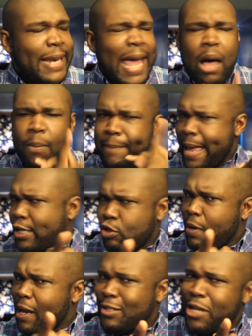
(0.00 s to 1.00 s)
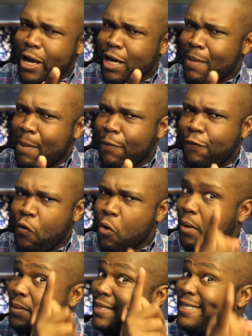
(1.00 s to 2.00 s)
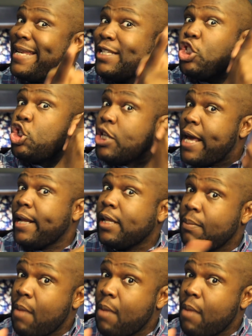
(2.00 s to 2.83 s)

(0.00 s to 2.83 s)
Now, back to what I was talking about before. Since genetically